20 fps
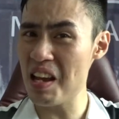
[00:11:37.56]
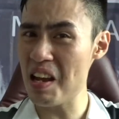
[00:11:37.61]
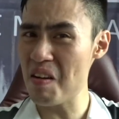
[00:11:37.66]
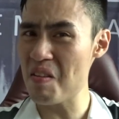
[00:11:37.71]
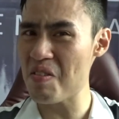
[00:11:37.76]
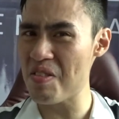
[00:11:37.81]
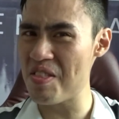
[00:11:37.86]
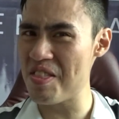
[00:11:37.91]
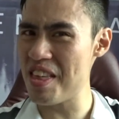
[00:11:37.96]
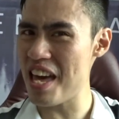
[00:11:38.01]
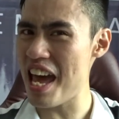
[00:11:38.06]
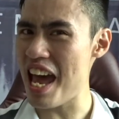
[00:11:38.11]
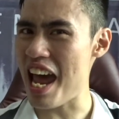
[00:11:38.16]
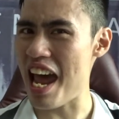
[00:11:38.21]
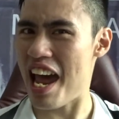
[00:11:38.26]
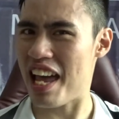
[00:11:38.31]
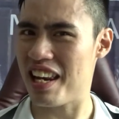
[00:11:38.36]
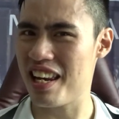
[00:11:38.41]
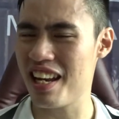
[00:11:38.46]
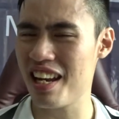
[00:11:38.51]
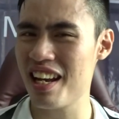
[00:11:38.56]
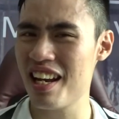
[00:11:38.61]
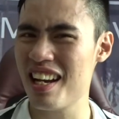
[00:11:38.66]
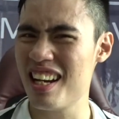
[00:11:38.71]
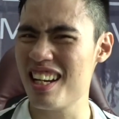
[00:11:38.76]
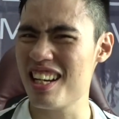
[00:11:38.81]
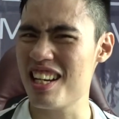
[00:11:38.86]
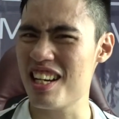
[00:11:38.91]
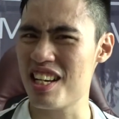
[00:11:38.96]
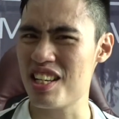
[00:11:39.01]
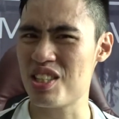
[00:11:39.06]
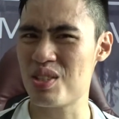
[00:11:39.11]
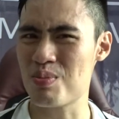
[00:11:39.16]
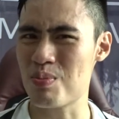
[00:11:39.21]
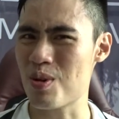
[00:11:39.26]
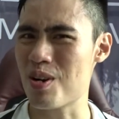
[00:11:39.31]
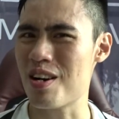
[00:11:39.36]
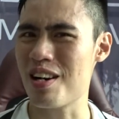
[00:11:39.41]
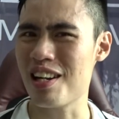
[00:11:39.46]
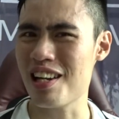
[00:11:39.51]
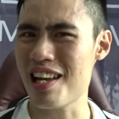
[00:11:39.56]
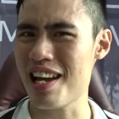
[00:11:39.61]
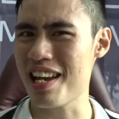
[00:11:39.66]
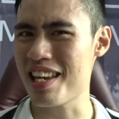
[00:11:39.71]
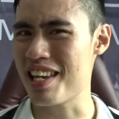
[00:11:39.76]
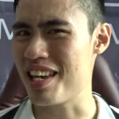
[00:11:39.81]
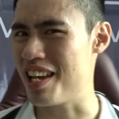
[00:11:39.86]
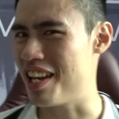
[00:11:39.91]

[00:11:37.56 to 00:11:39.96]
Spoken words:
now that is more like